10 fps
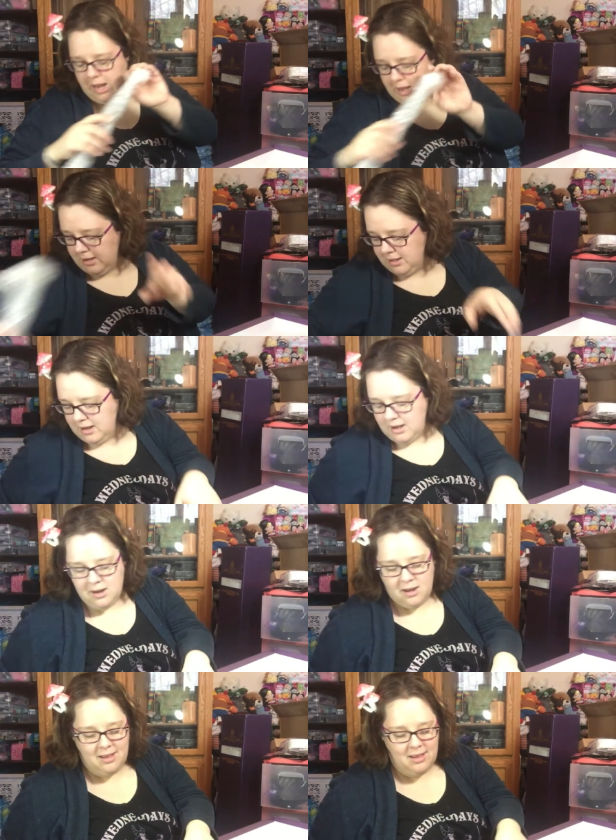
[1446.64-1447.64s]
And
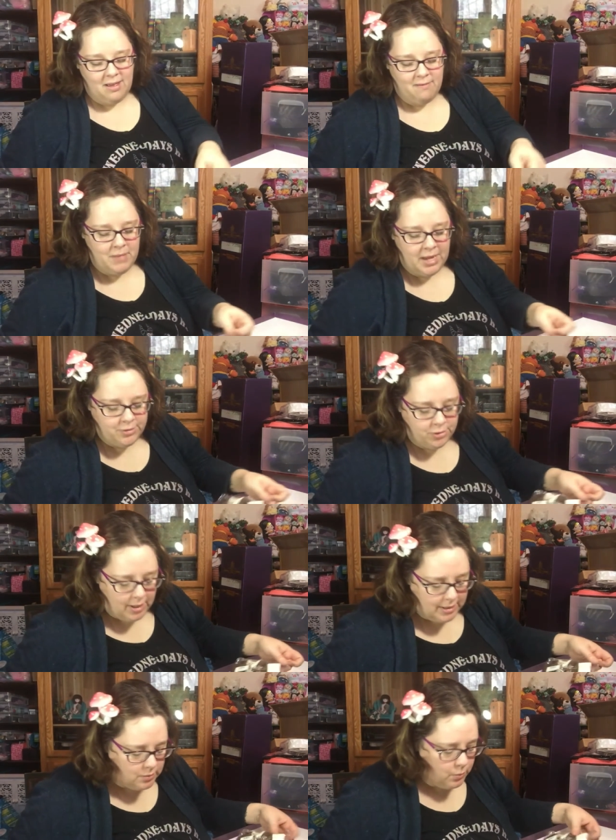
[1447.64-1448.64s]
I made you
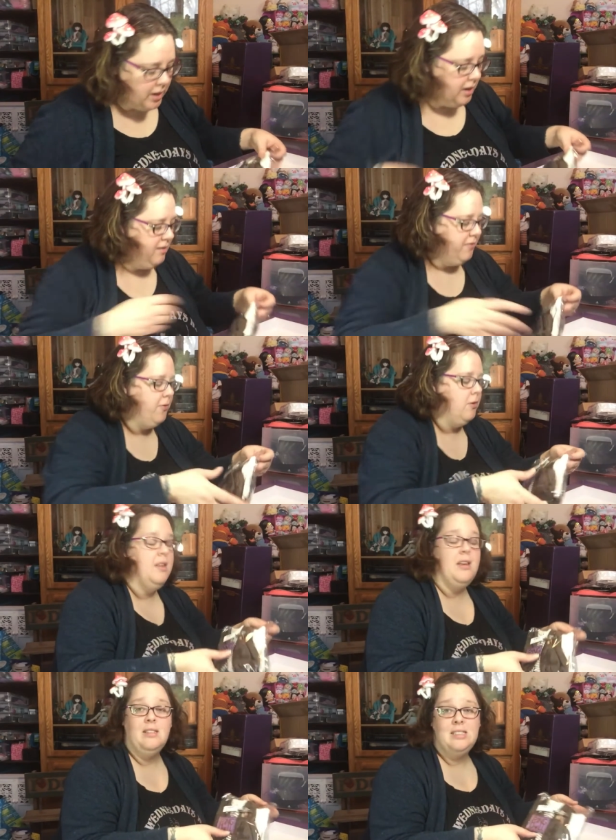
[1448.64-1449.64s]
guys wait for
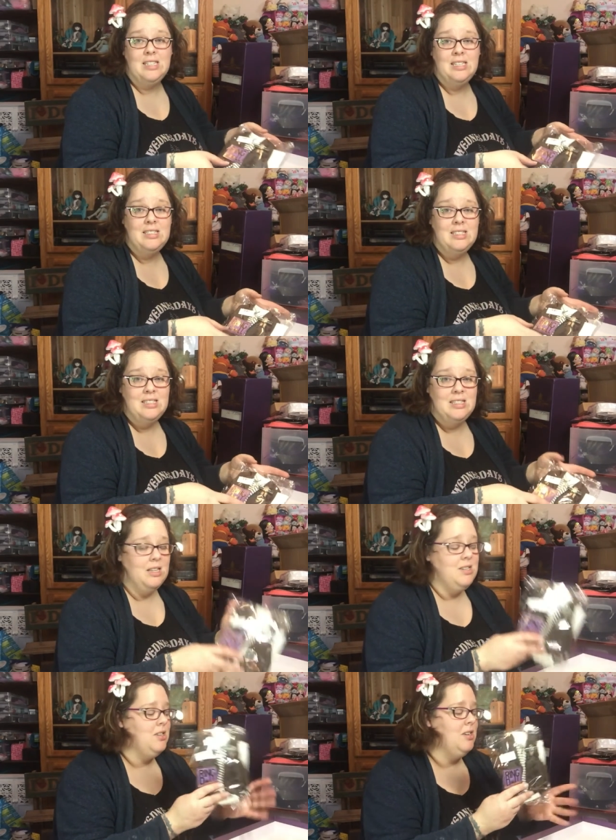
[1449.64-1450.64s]
this. This is
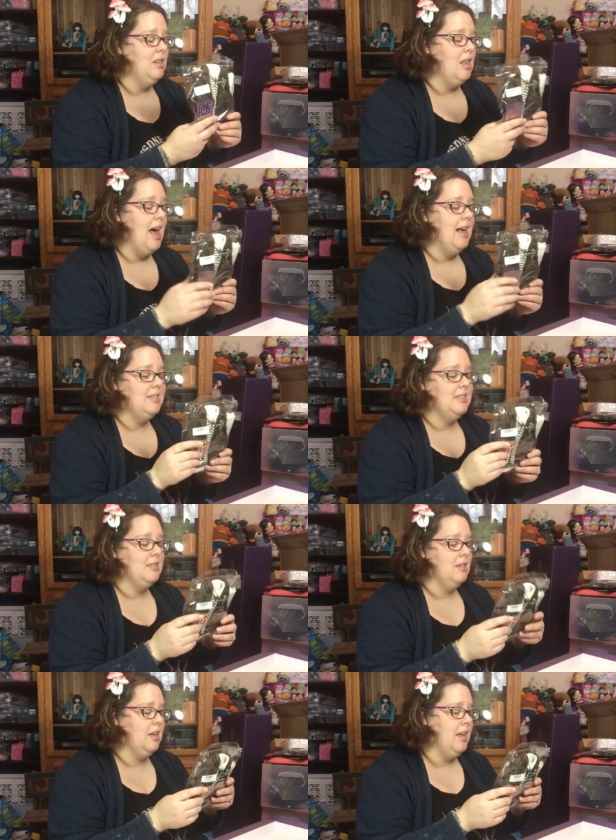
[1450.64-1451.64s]
the last
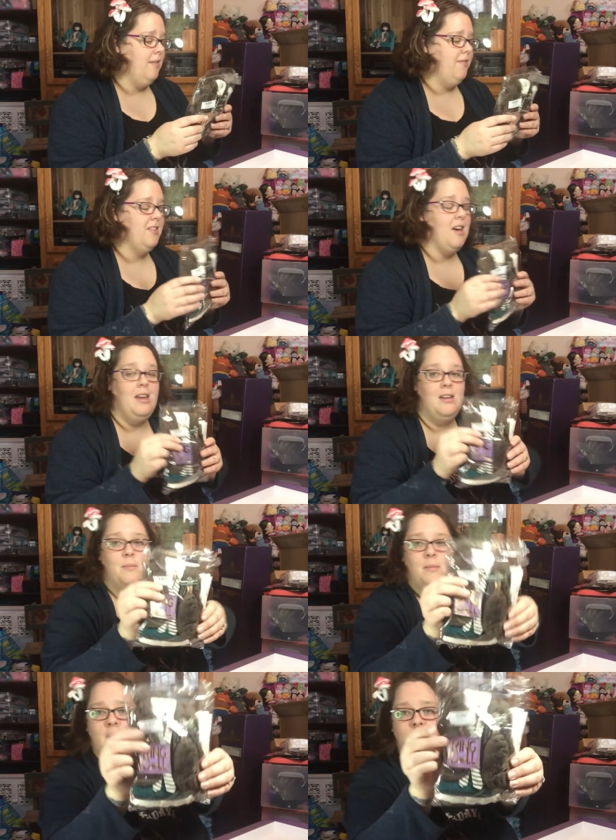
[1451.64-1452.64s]
gift
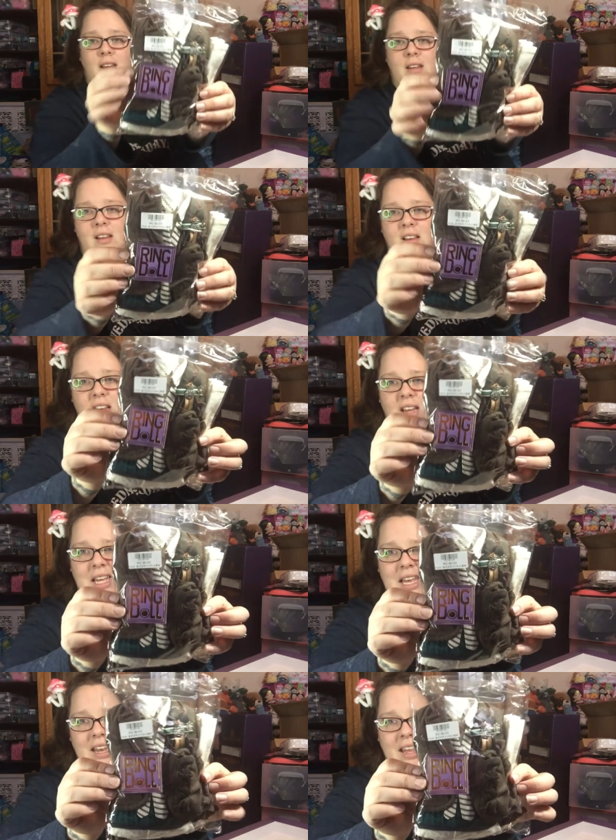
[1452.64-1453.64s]
item.
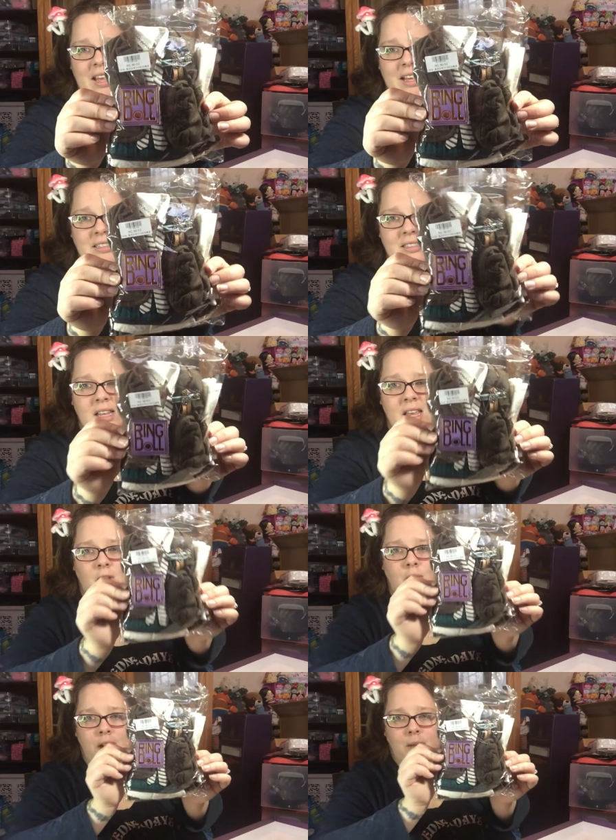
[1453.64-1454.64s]
It is
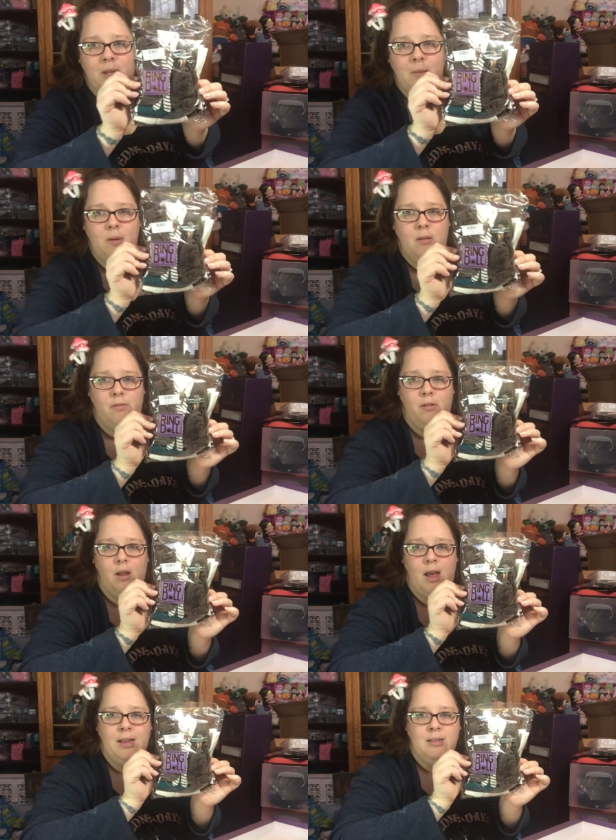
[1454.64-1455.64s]
incredibly
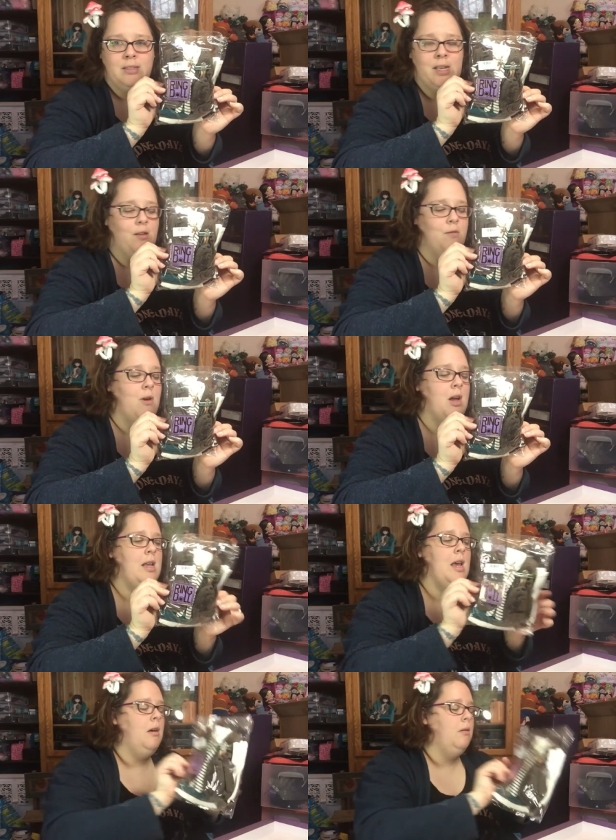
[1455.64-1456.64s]
beautiful. I can tell right
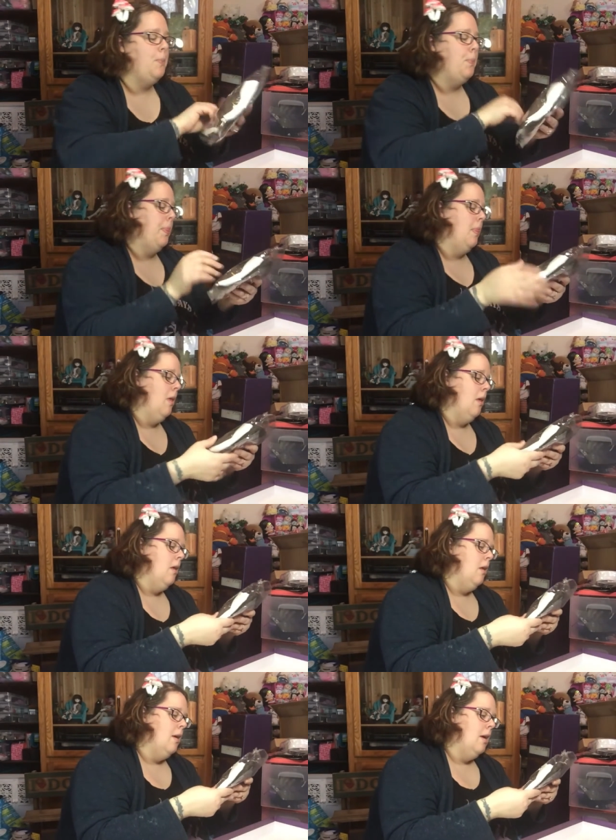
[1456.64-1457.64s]
now.
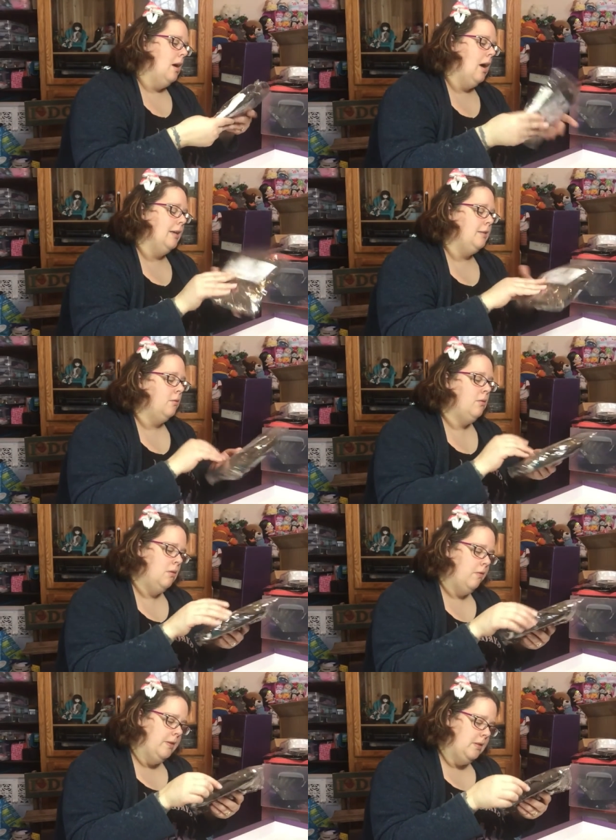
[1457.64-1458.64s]
I don't
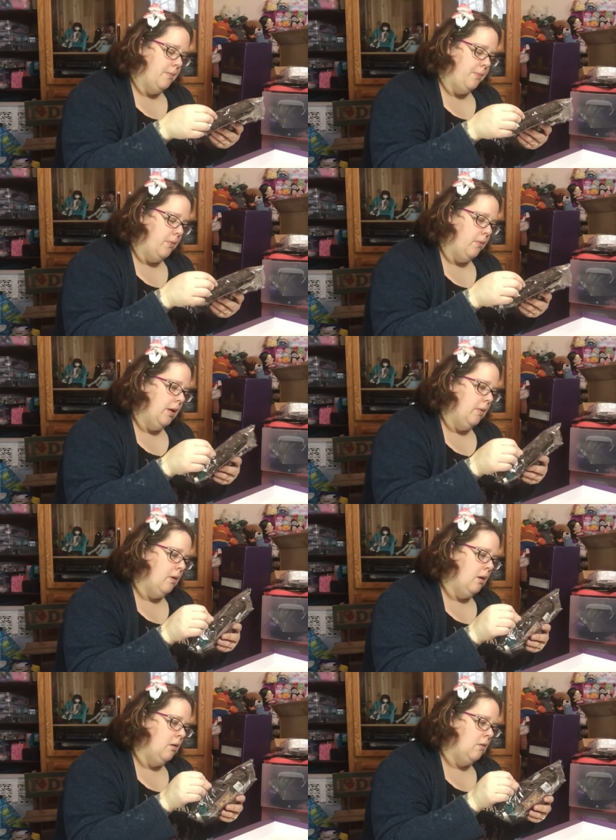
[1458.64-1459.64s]
know if it's a boy
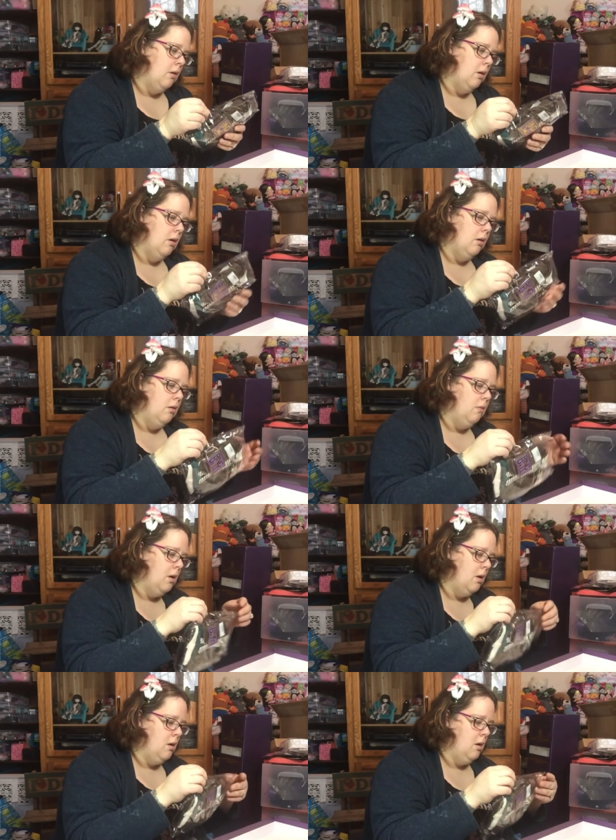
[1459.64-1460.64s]
one or a girl
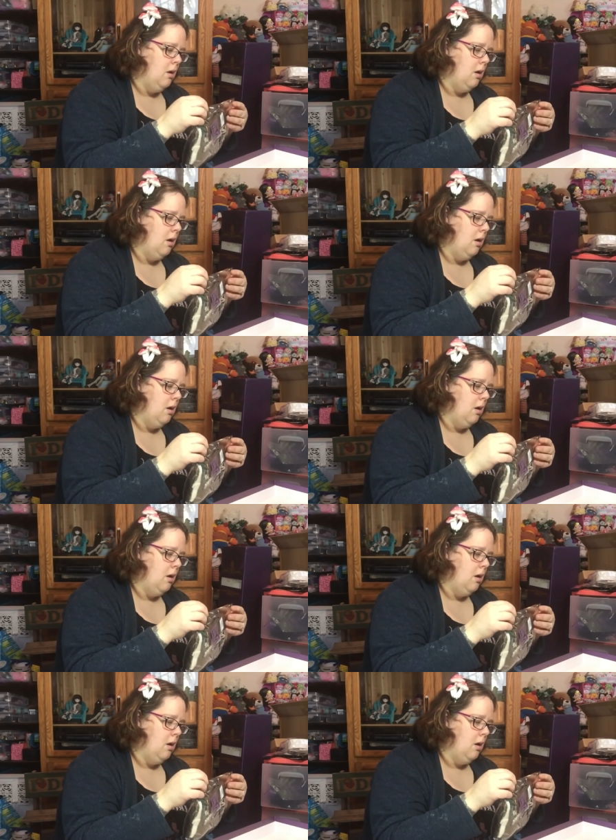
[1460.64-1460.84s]
one.